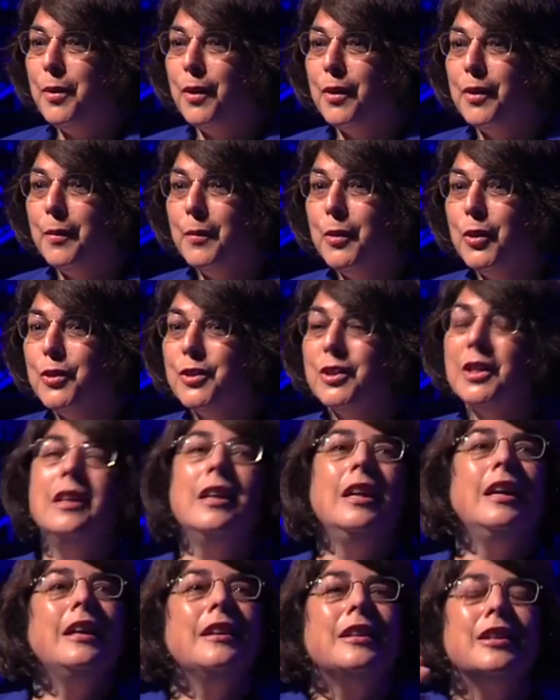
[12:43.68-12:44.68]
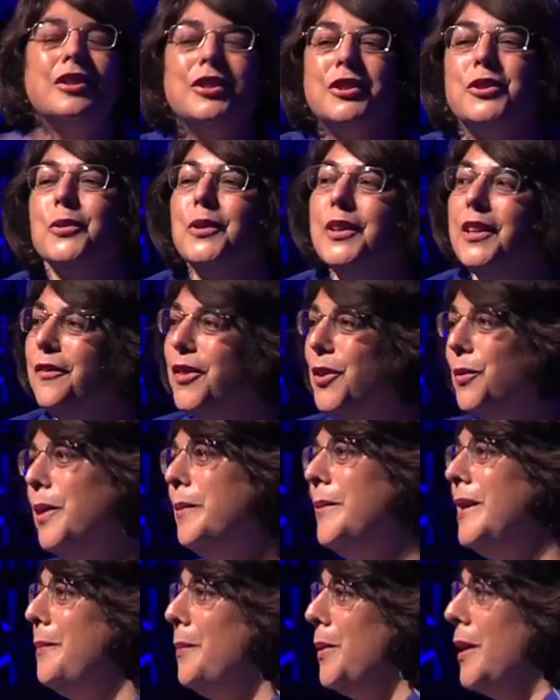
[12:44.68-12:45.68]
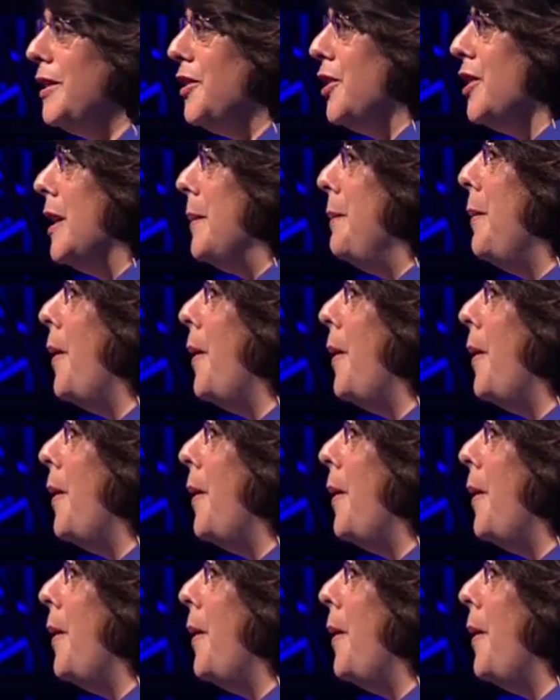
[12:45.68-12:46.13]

programmers, the story of the women at Bletchley